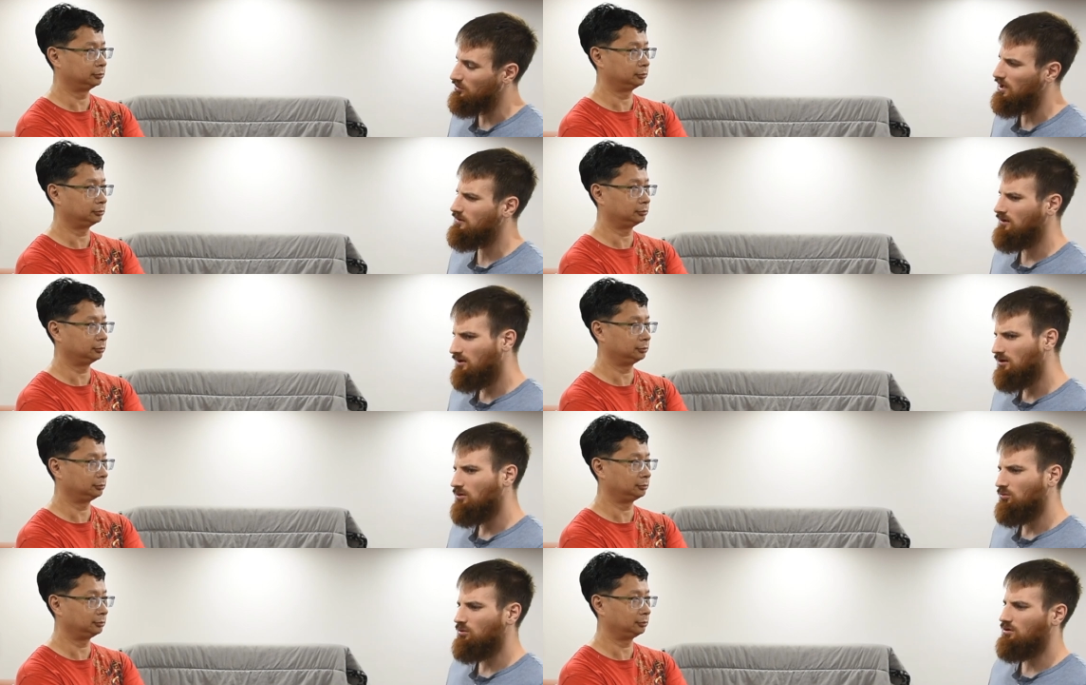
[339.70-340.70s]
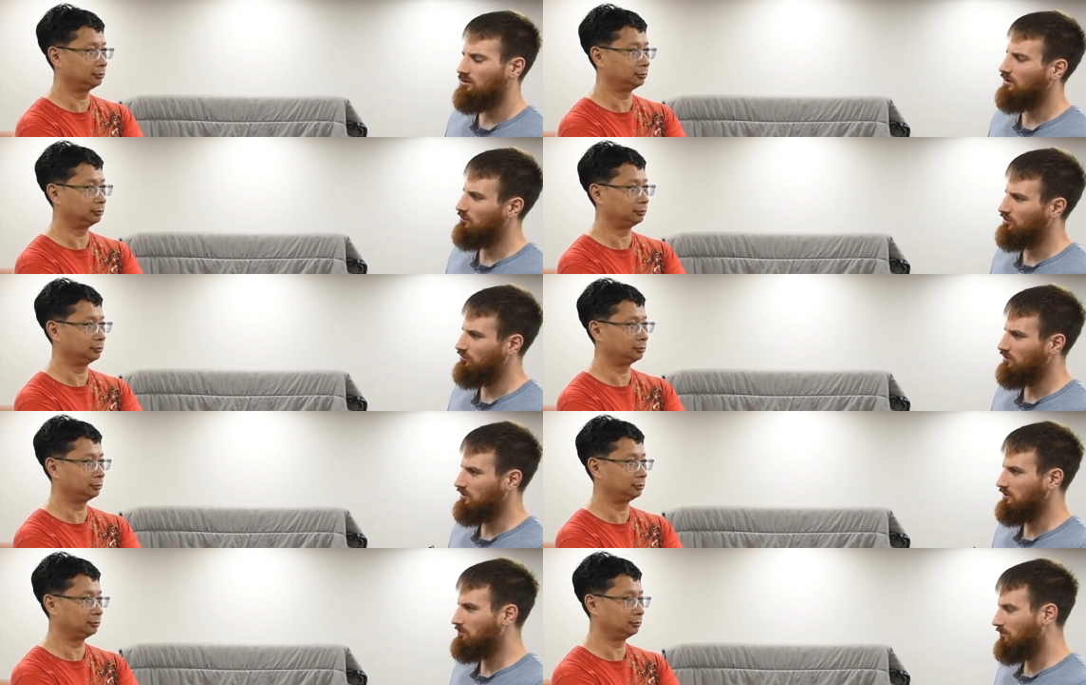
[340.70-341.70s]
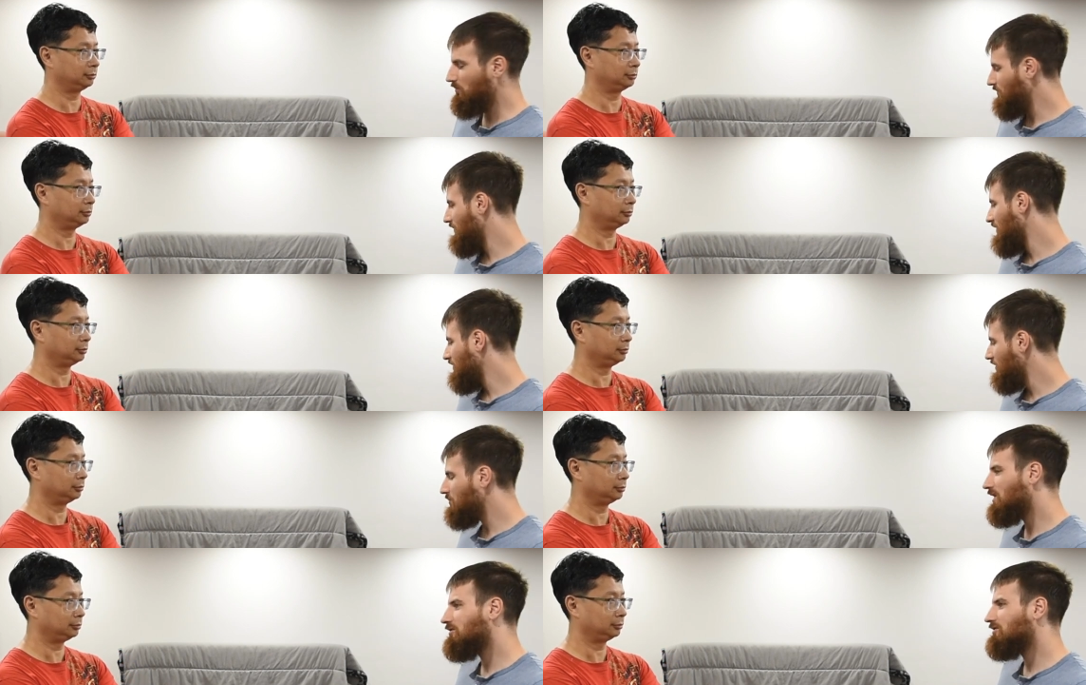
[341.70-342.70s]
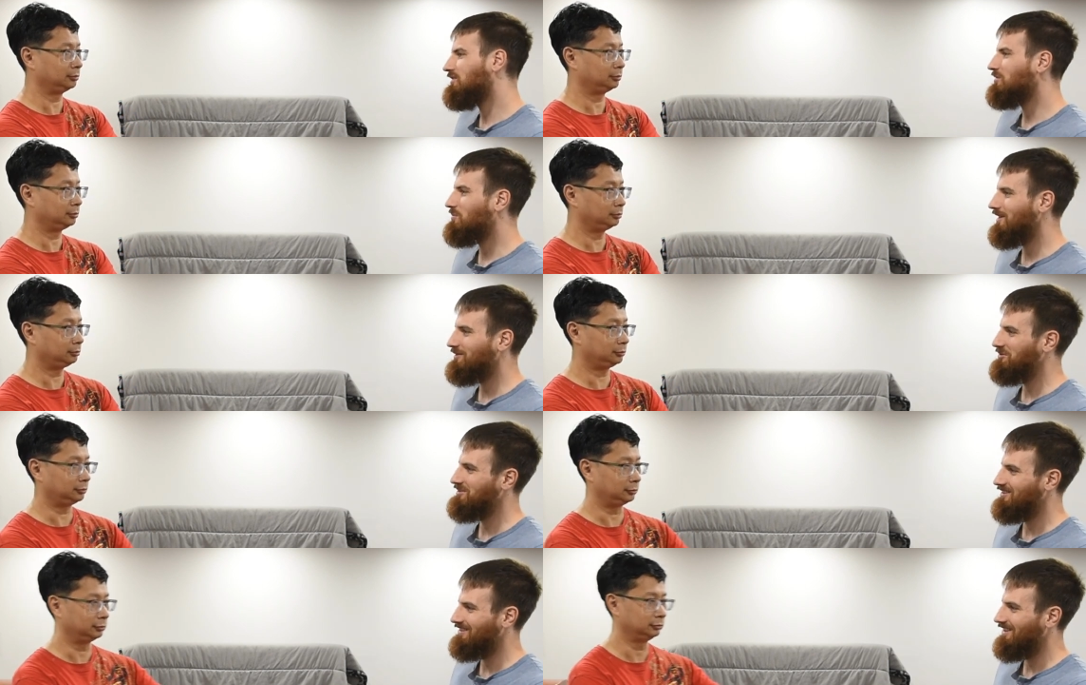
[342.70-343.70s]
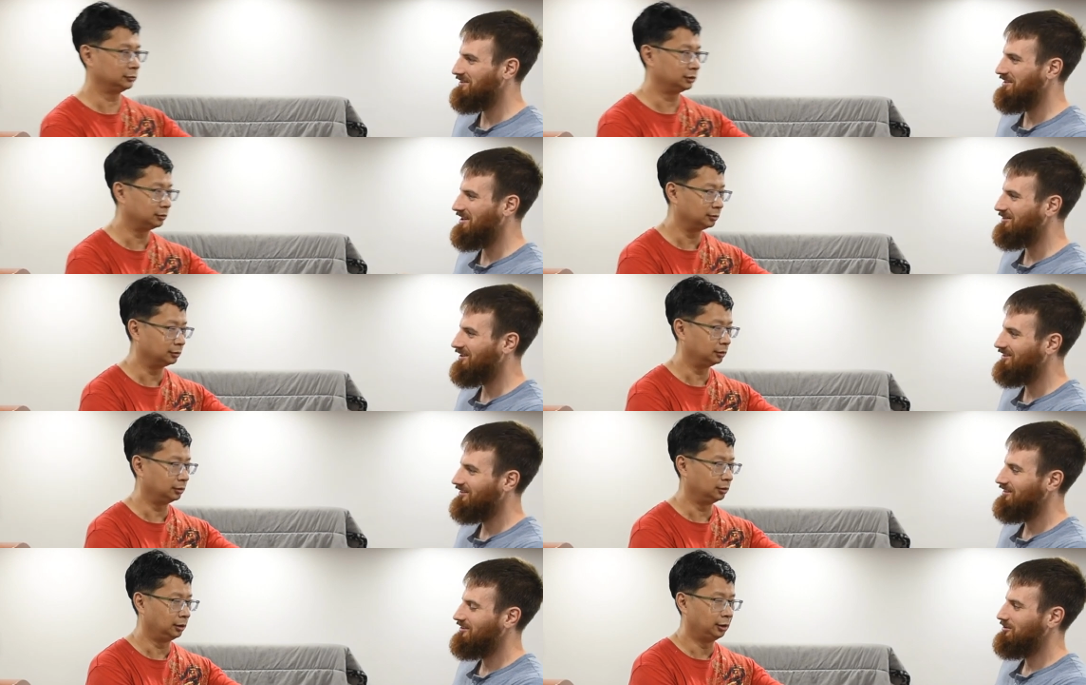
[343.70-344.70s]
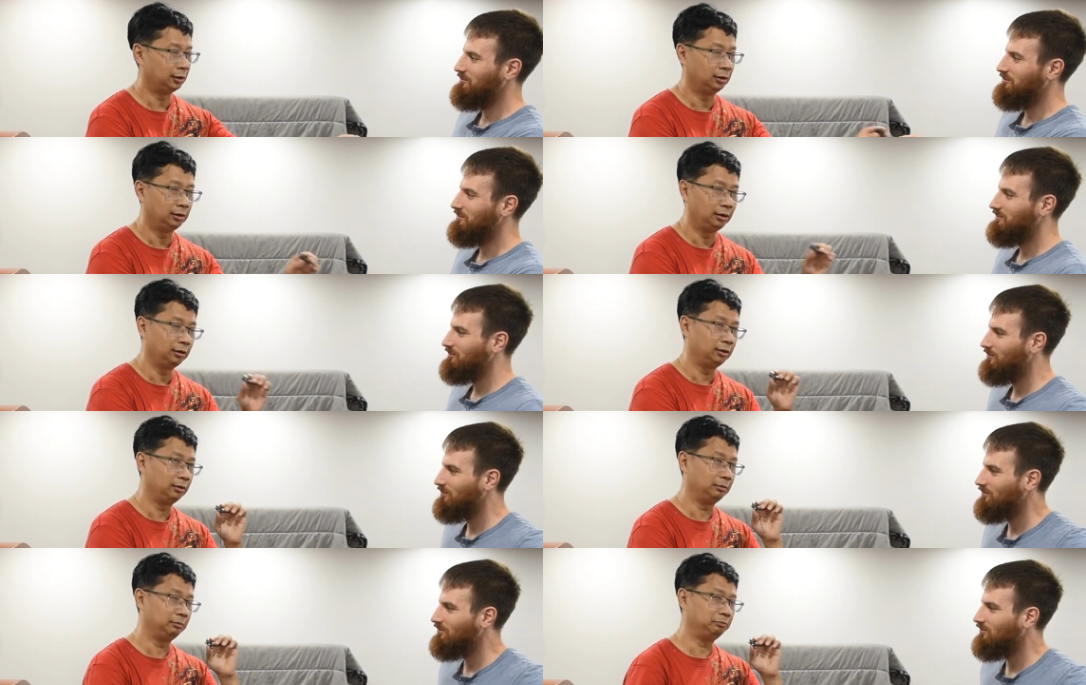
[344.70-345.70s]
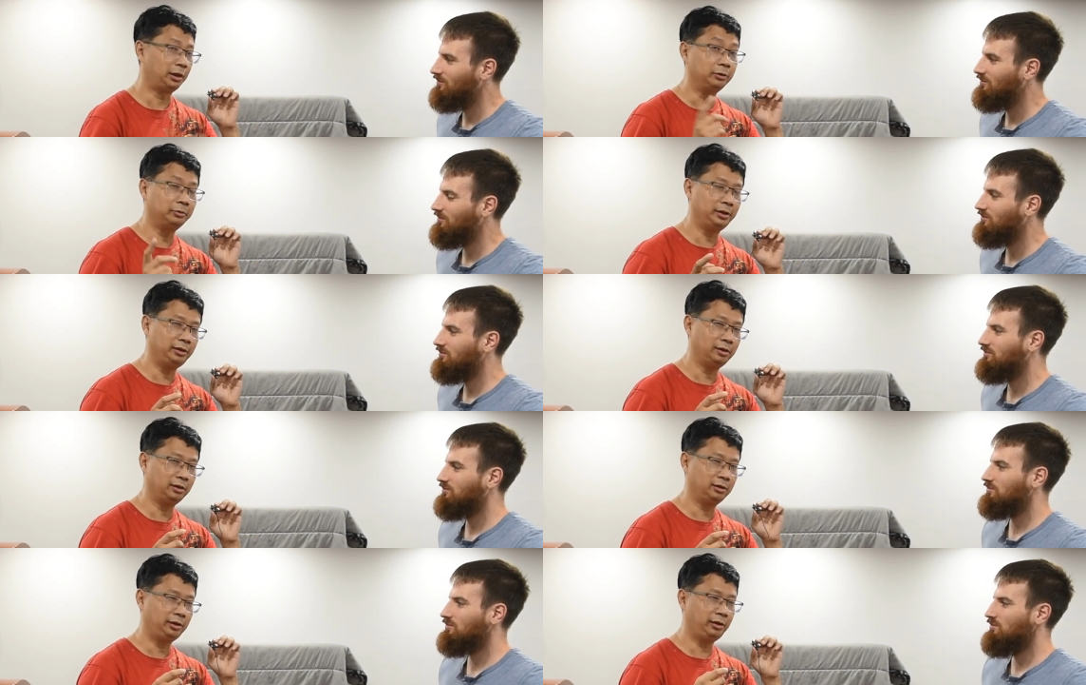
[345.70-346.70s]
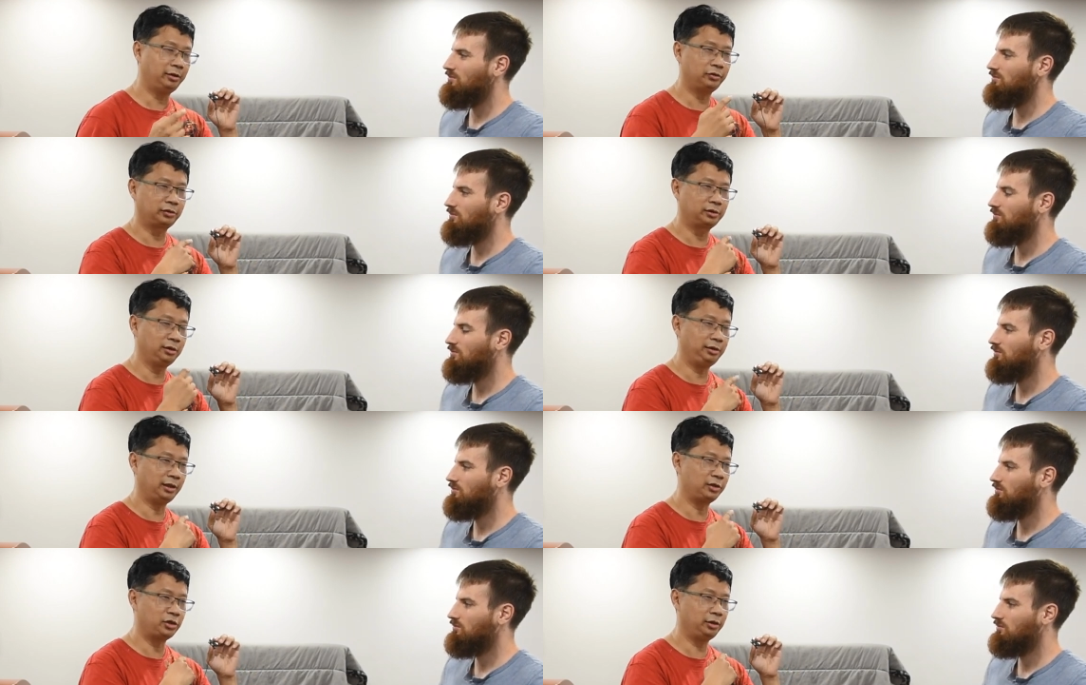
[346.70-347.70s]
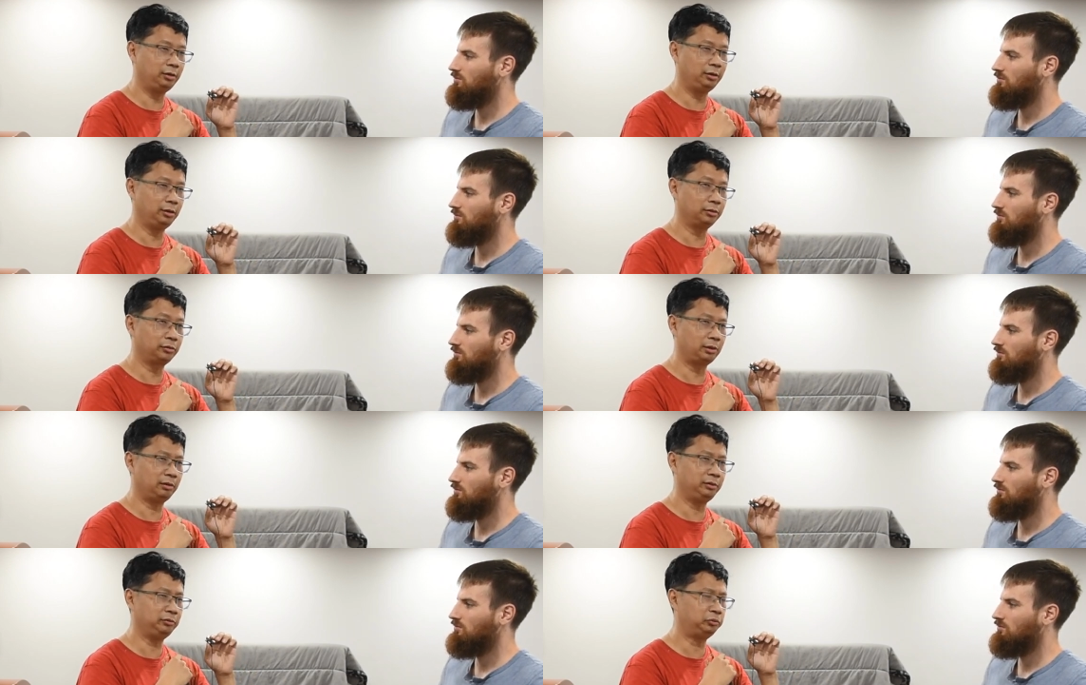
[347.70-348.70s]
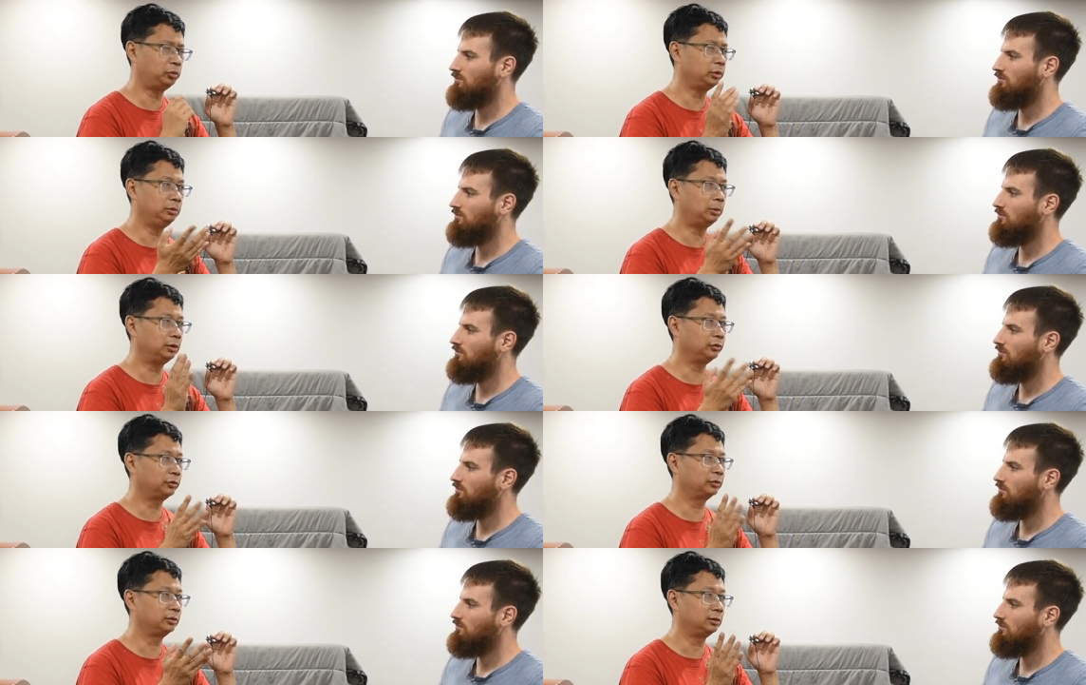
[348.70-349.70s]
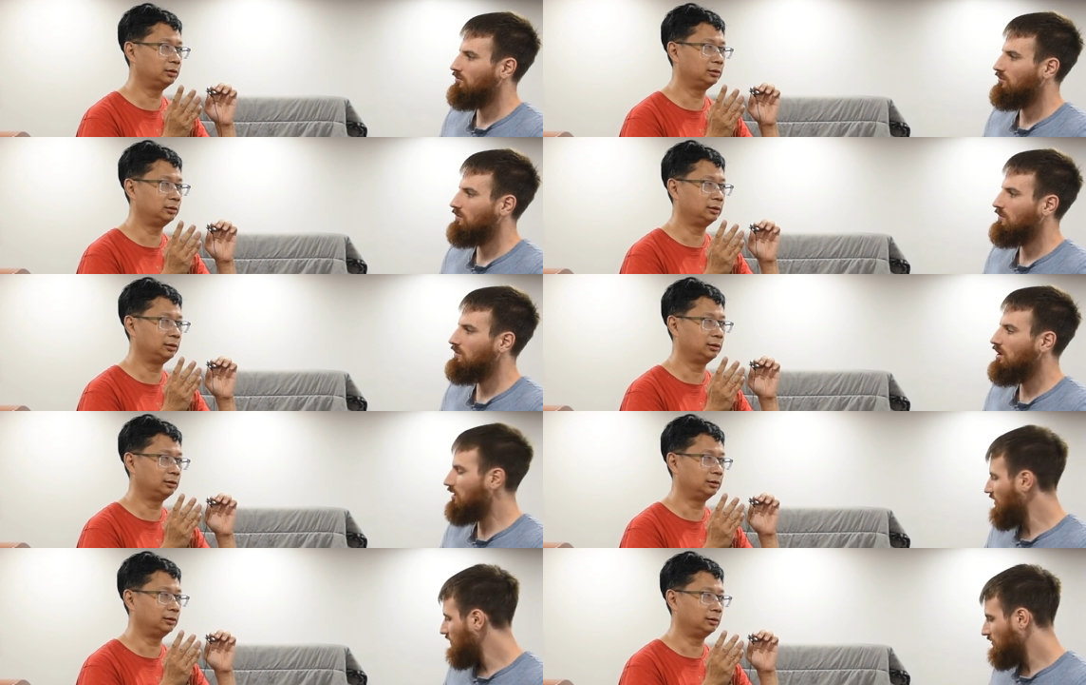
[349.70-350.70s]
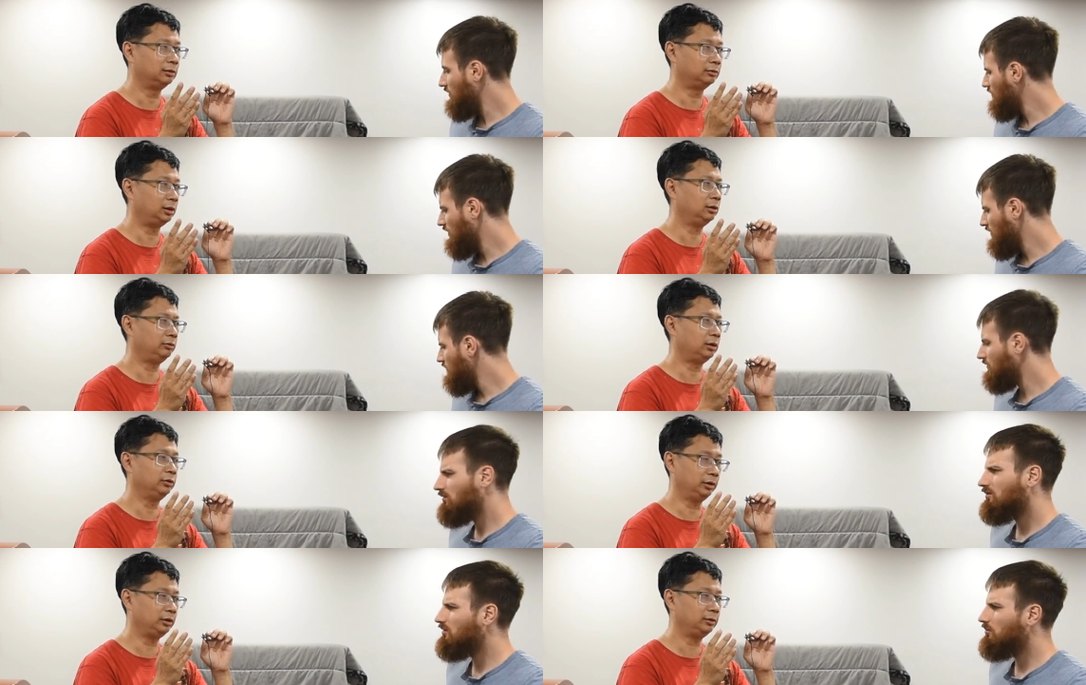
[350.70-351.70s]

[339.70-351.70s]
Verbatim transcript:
Speaker 1: that. Was it was really better than the Pathos in that area.
Speaker 2: By the way, his Yaqin is I think forty watts. Yeah, yeah, yeah. Uh, right uh, around there,